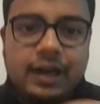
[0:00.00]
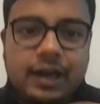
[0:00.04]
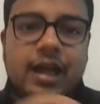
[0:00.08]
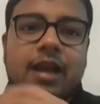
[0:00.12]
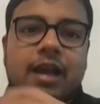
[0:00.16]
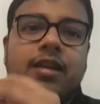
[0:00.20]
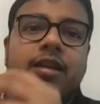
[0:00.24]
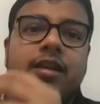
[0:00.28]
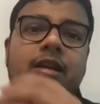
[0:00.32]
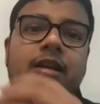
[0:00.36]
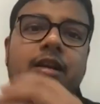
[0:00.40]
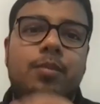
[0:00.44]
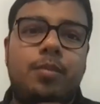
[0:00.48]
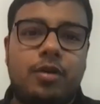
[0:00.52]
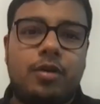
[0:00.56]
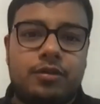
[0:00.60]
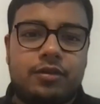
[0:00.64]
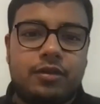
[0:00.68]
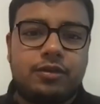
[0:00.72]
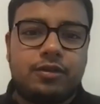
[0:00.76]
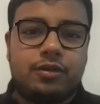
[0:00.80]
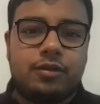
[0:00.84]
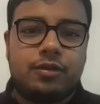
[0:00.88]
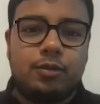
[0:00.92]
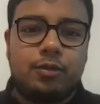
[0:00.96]
technical
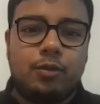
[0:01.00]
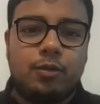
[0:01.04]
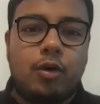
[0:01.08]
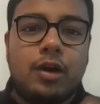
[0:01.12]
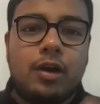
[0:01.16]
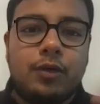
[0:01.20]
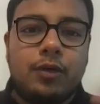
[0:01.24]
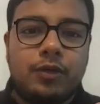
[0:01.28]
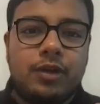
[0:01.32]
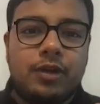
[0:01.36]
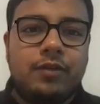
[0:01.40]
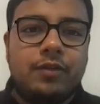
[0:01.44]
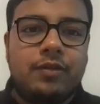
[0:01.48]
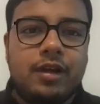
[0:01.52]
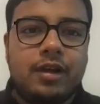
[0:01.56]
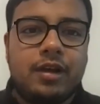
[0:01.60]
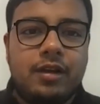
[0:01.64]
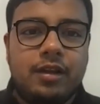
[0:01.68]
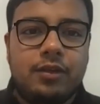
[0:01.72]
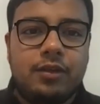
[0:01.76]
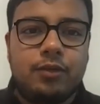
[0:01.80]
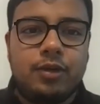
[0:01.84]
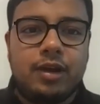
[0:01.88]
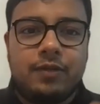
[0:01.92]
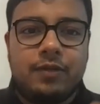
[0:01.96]
process to do. What we have done
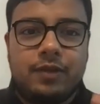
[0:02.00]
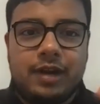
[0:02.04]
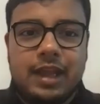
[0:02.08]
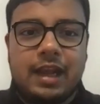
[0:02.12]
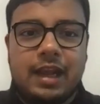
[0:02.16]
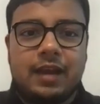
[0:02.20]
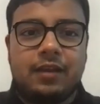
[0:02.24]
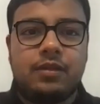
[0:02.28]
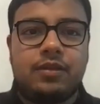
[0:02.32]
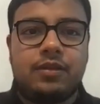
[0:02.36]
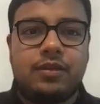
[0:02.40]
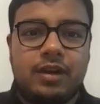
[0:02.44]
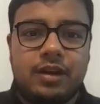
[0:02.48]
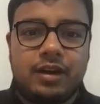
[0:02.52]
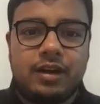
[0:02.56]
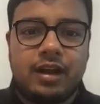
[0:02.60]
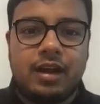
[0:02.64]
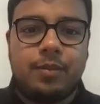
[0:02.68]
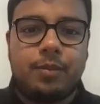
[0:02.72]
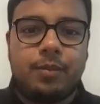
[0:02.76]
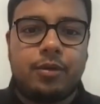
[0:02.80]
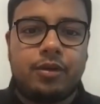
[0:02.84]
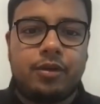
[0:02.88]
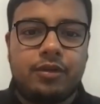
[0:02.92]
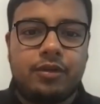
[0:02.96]
is we have taken this
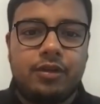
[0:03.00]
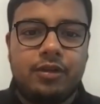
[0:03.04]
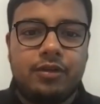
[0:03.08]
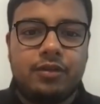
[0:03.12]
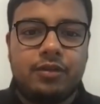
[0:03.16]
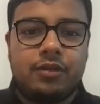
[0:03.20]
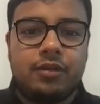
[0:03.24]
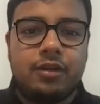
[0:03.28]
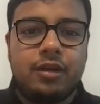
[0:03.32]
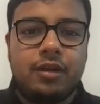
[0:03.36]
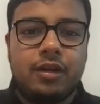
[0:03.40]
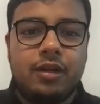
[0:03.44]
entire process